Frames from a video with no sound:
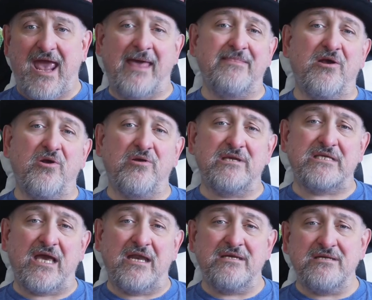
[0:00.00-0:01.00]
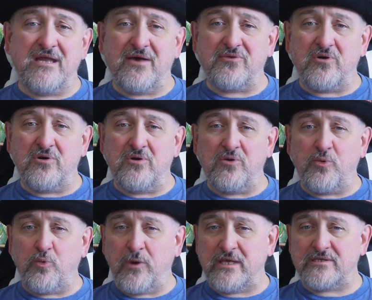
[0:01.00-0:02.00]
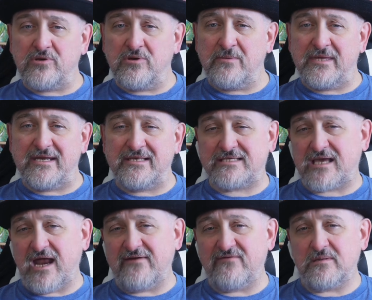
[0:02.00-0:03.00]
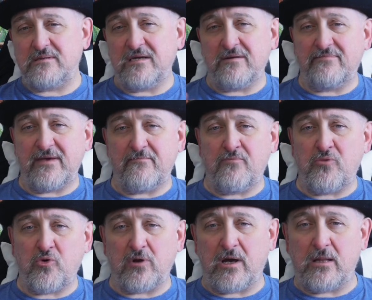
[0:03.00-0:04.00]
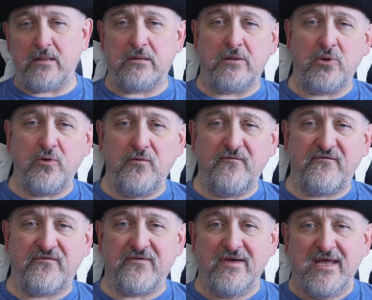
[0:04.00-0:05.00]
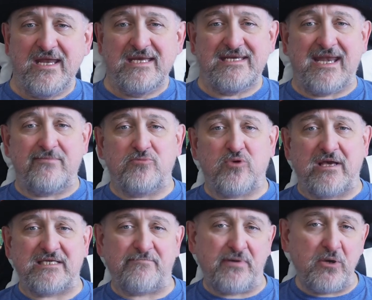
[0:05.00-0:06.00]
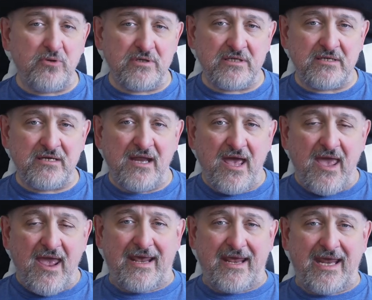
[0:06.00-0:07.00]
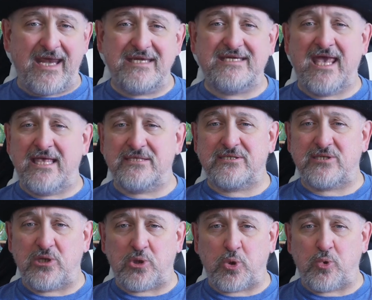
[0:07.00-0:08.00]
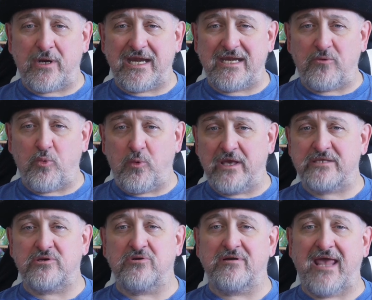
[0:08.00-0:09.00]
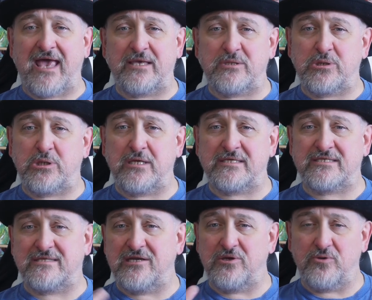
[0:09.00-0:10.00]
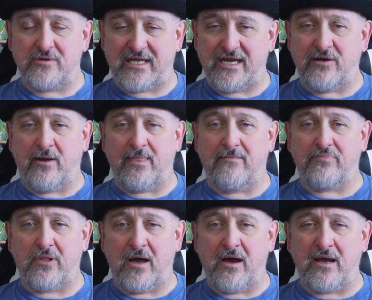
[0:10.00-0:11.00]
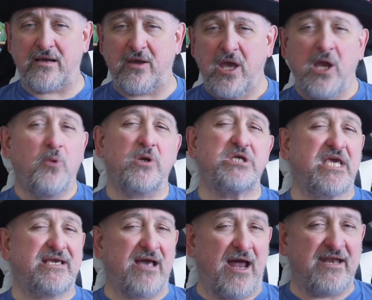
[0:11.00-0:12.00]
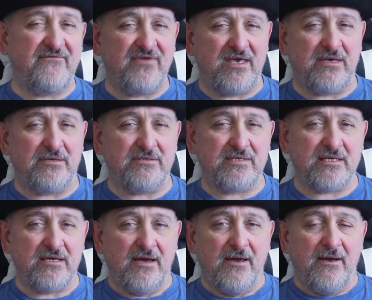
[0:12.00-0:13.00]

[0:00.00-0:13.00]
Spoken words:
And there's another wizard that is kind of a little bit more aloof named Rasputin. He tends to treat Wizard as just the new kid on the block, which he kind of is,